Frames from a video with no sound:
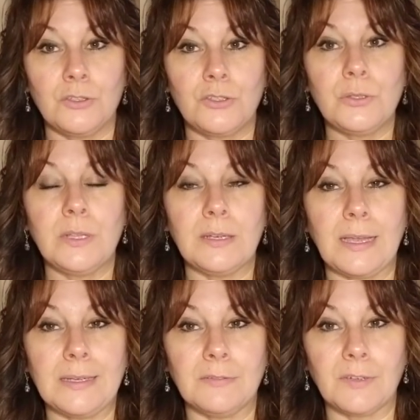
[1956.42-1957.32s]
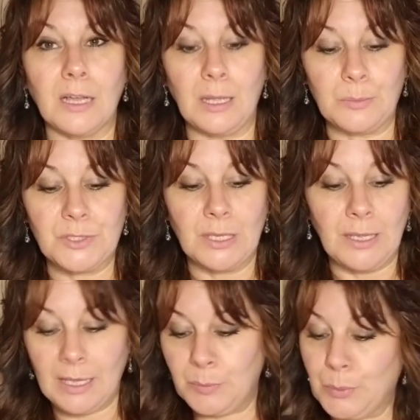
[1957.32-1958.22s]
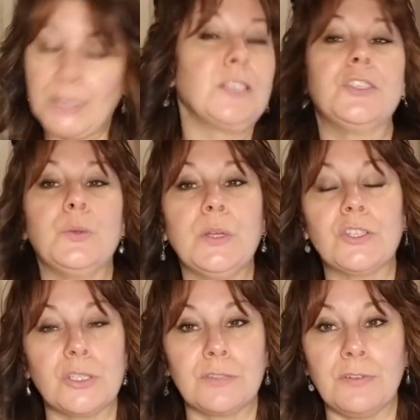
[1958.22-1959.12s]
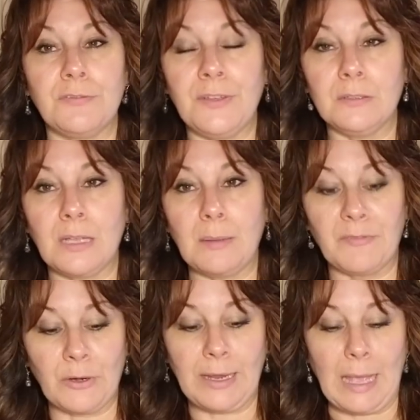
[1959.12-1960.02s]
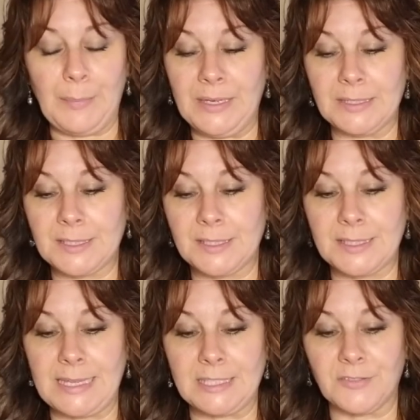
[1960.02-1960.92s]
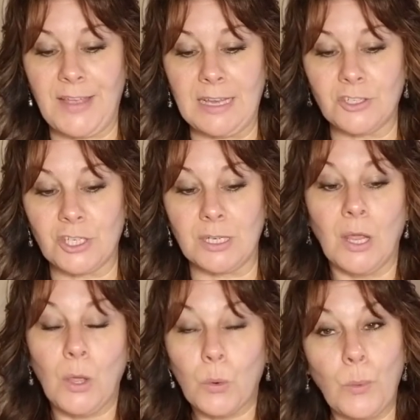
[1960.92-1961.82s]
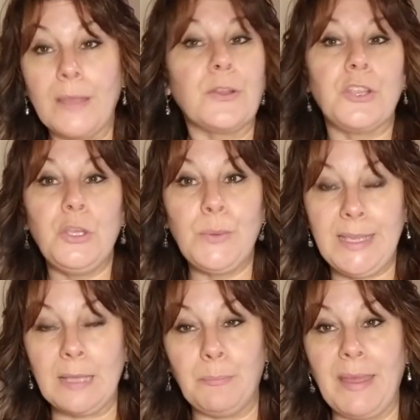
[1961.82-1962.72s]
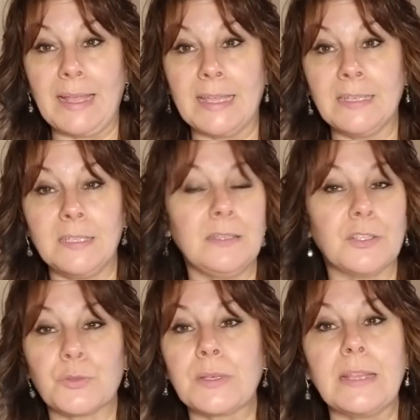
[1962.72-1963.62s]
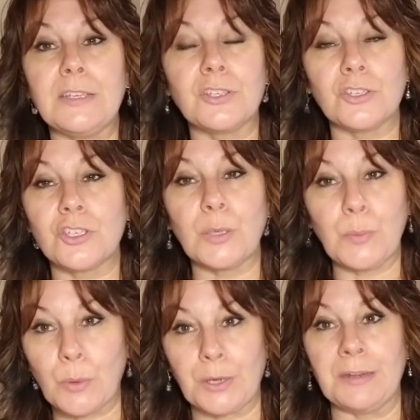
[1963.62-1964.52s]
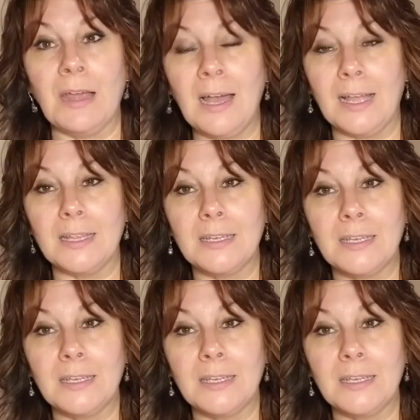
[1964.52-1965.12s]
to the Nine of Cups. It brings you wishes fulfilled, comfort, happiness, and satisfaction. Whether you get back into this relationship or not,